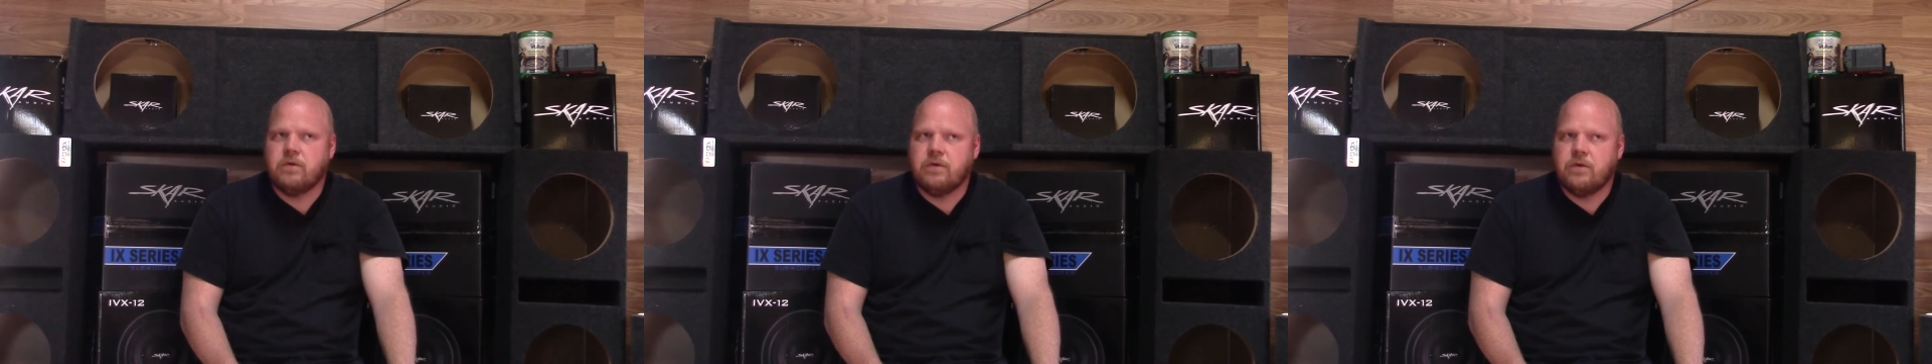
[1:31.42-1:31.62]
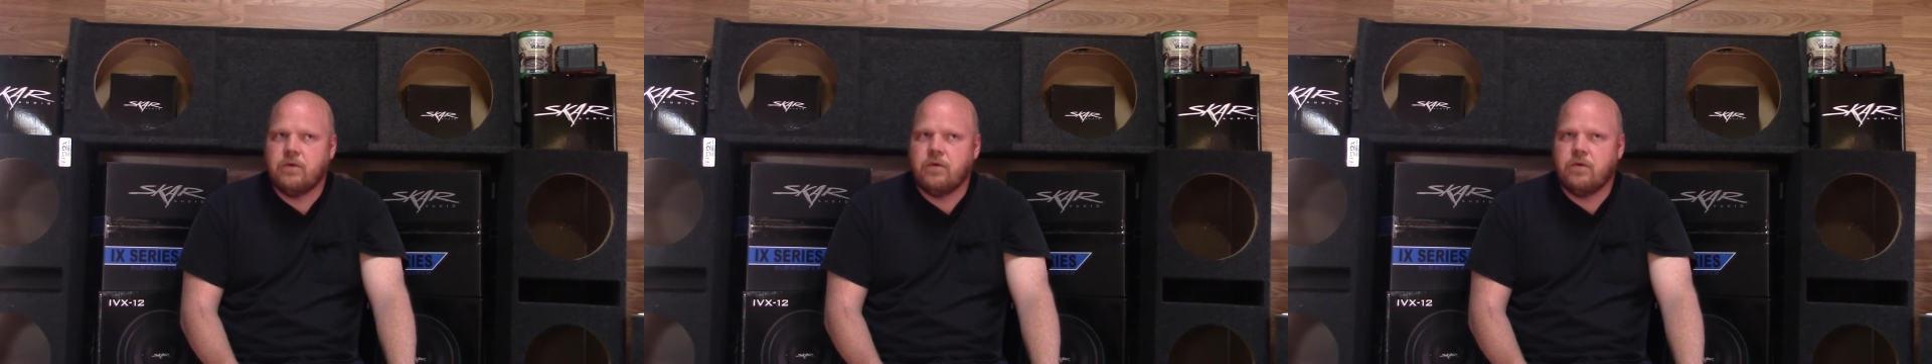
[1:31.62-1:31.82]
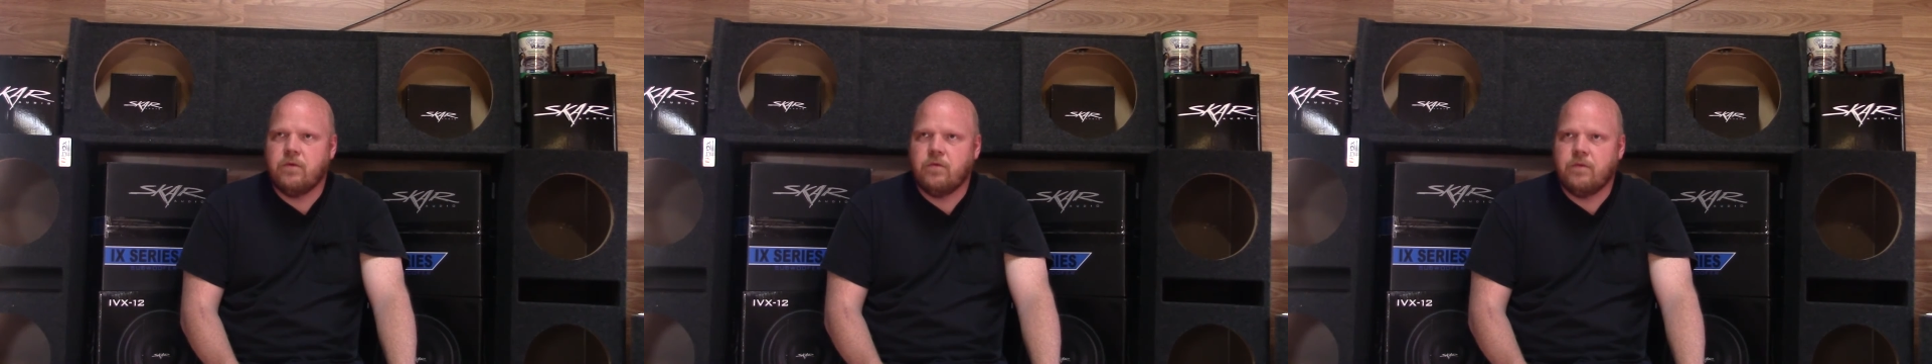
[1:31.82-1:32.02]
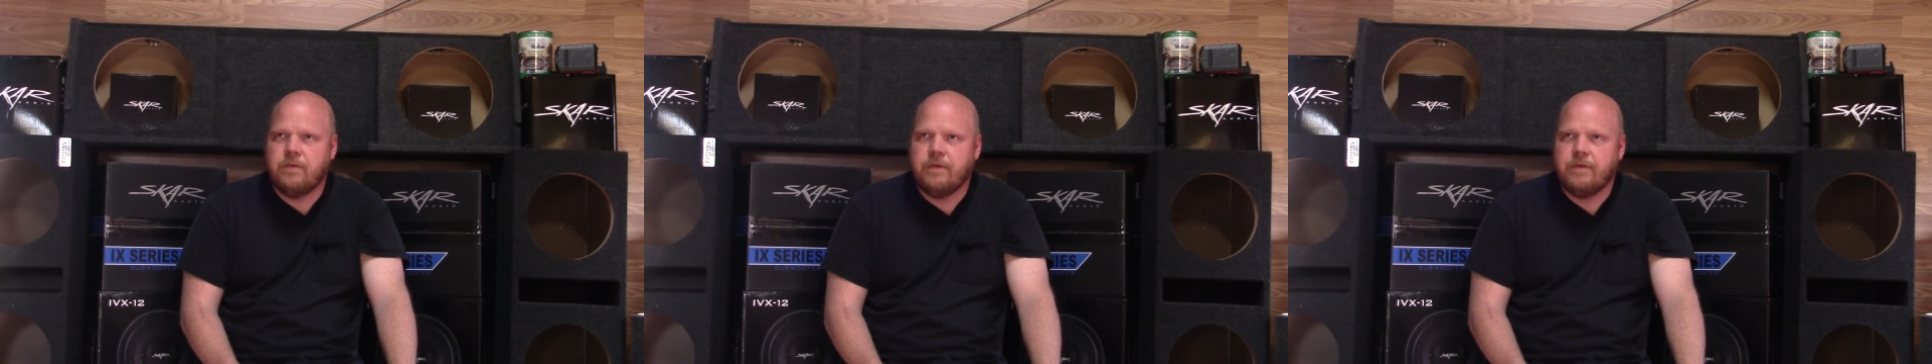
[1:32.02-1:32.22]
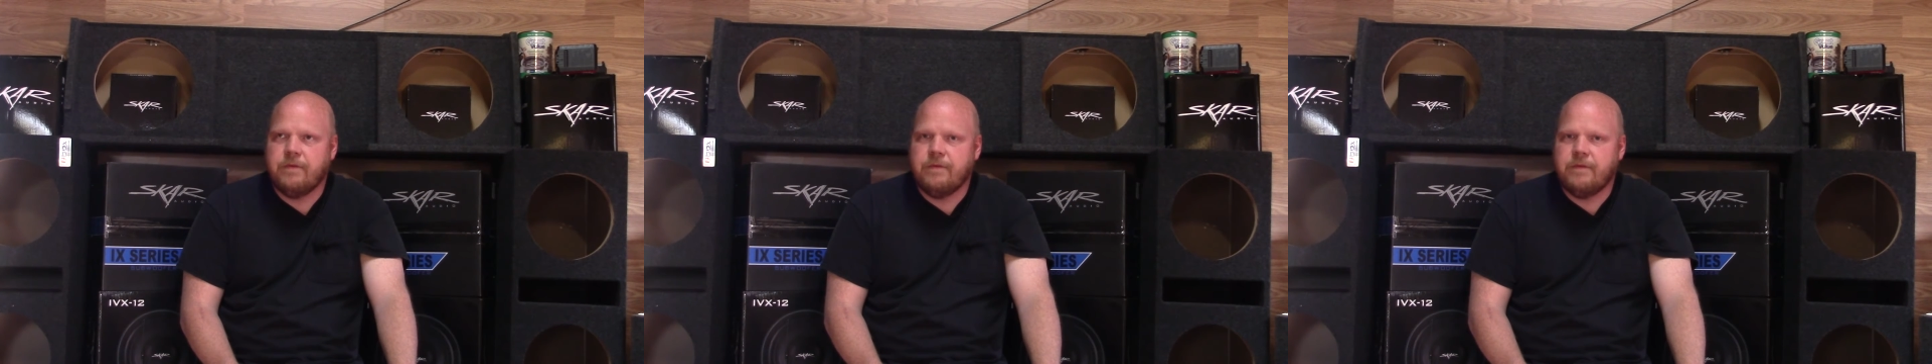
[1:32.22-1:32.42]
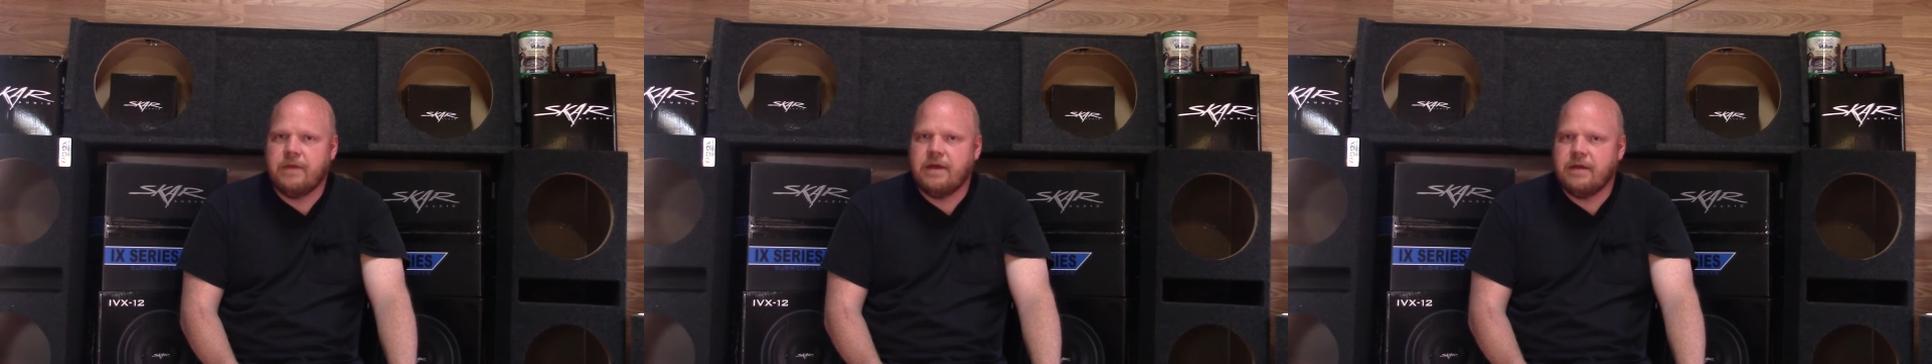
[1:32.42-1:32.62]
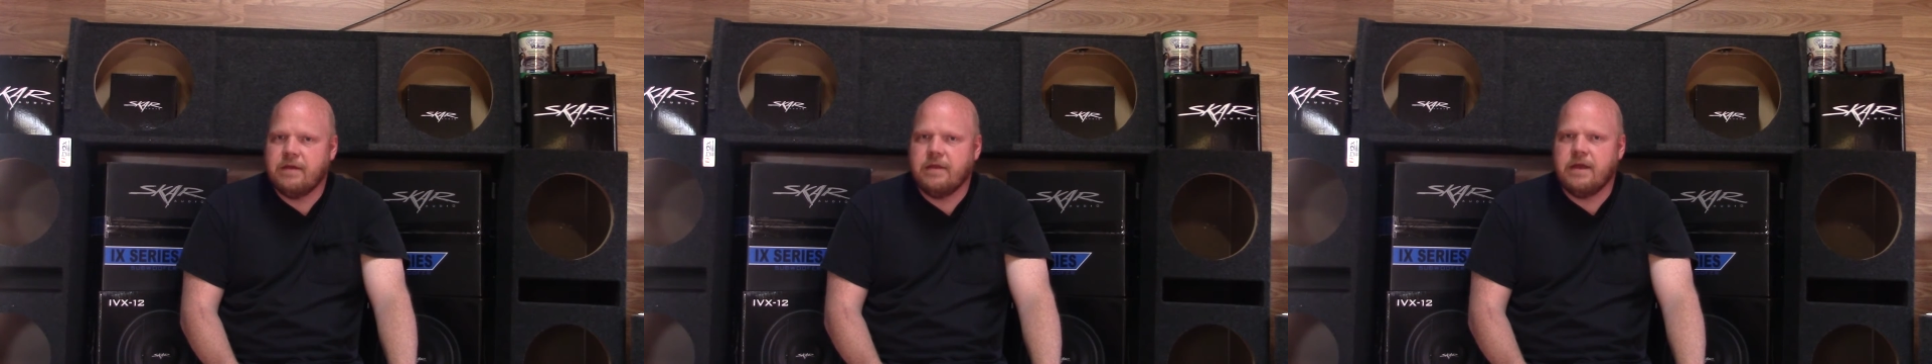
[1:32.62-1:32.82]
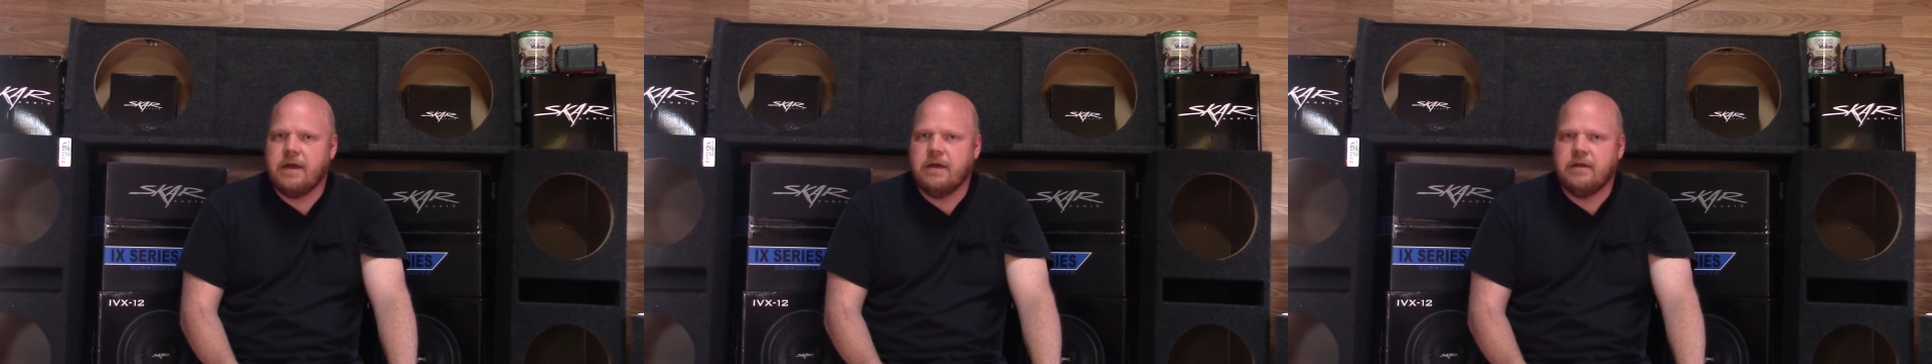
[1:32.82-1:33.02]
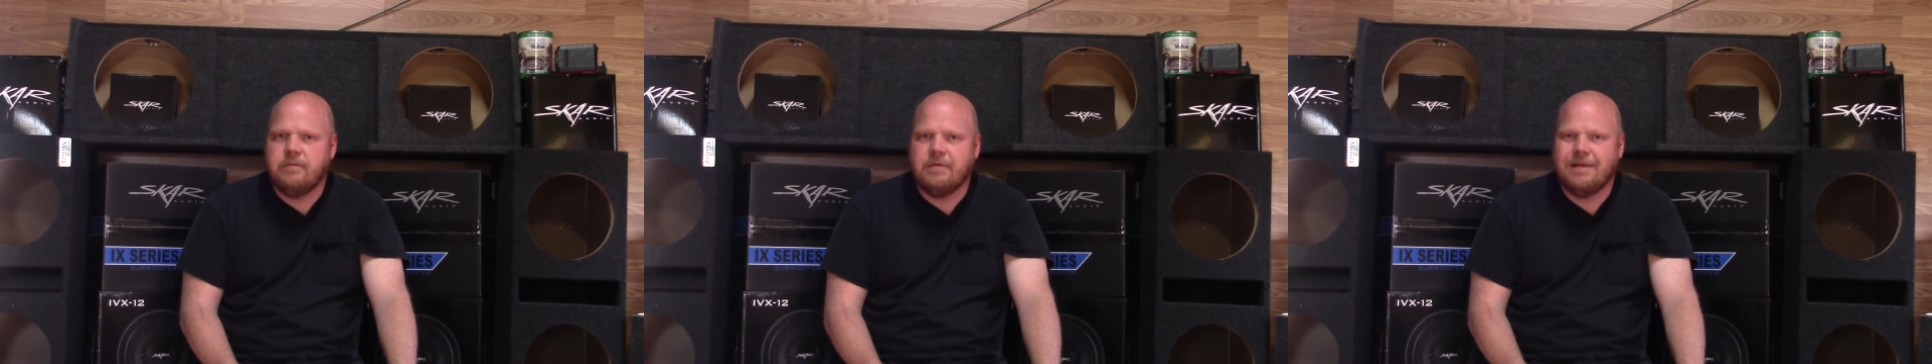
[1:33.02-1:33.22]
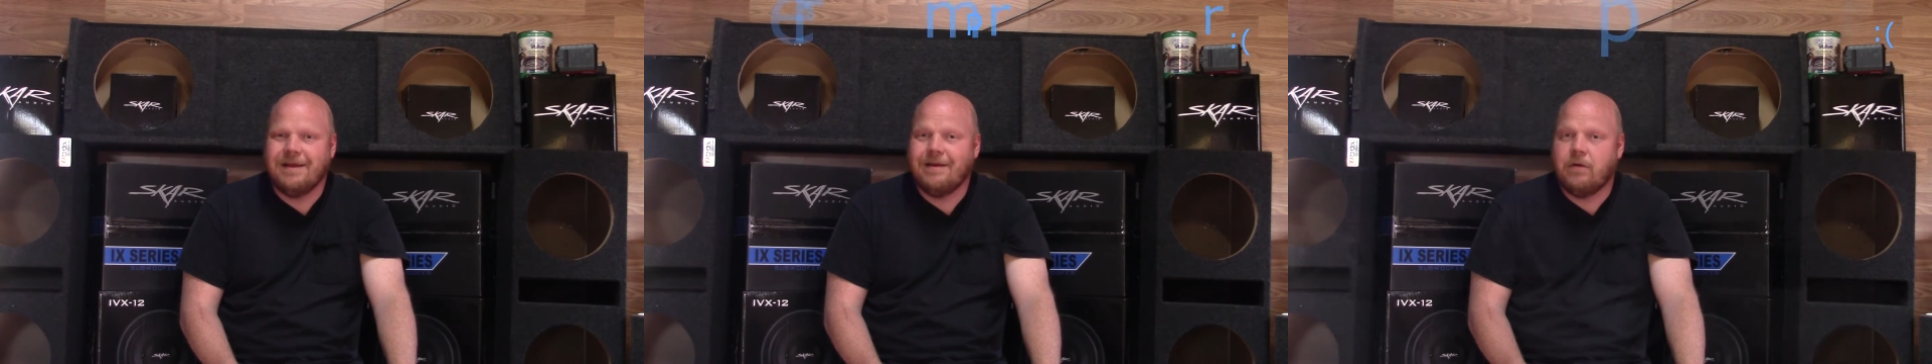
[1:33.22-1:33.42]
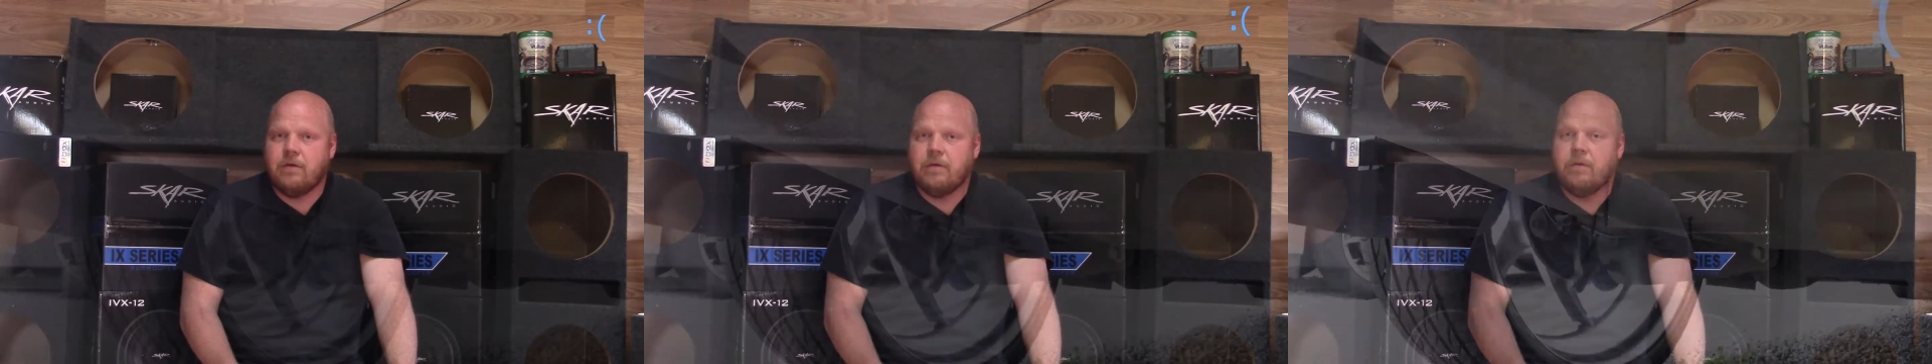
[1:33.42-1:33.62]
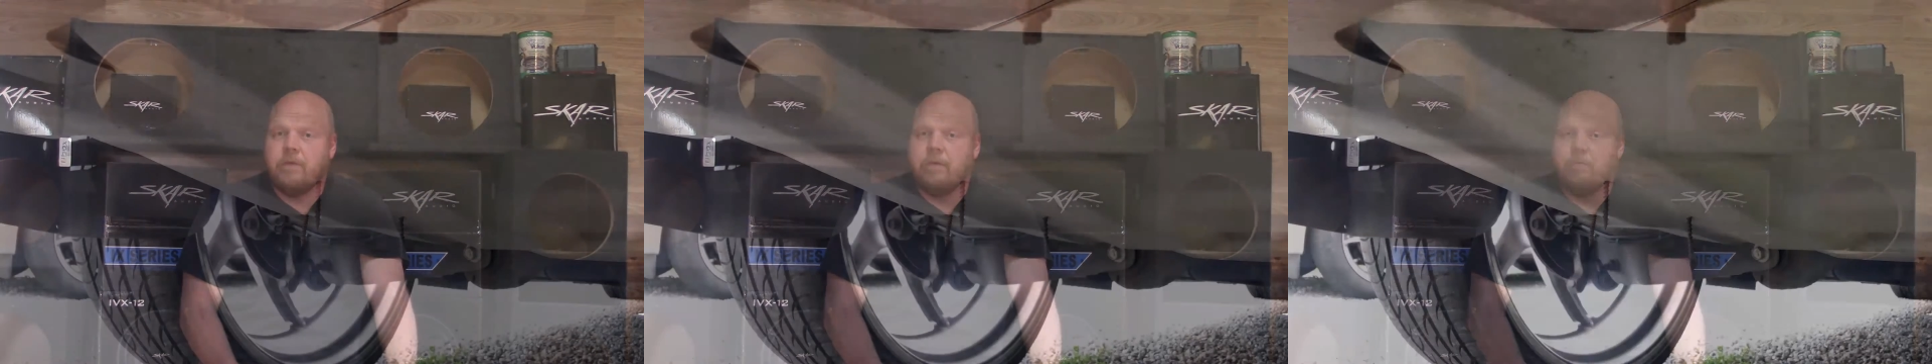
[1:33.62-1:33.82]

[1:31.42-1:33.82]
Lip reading: do these things, but they don't do them